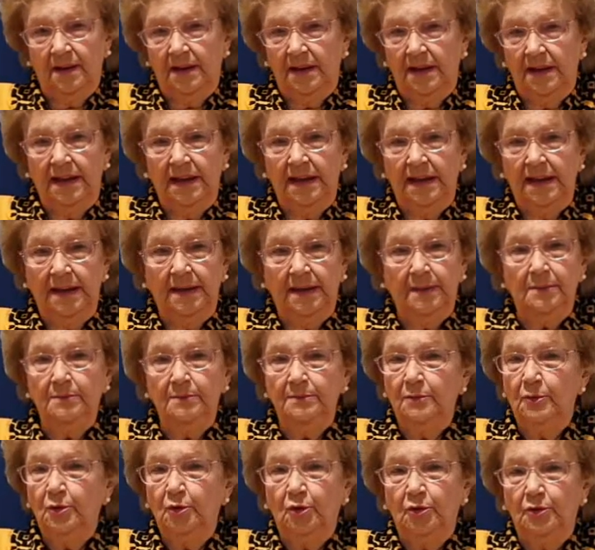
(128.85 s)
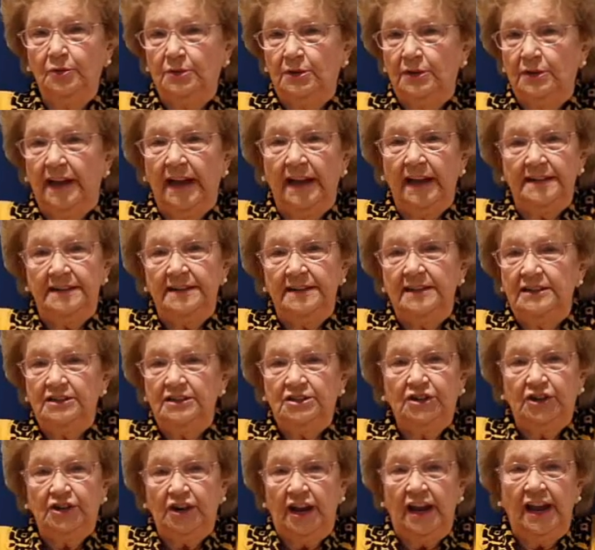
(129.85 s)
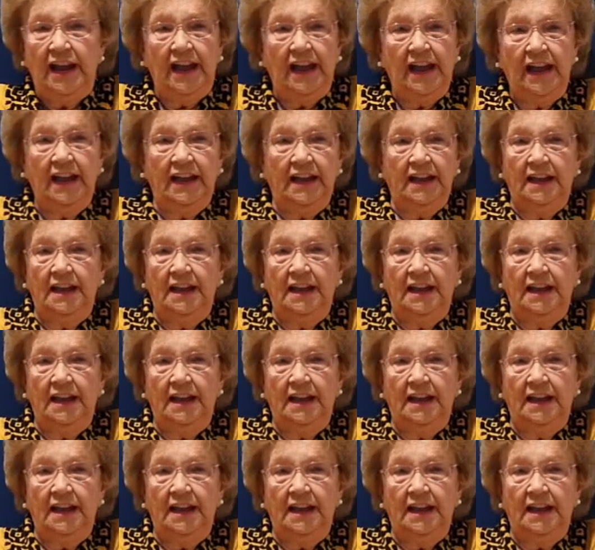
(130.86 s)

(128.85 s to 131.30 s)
getting a chair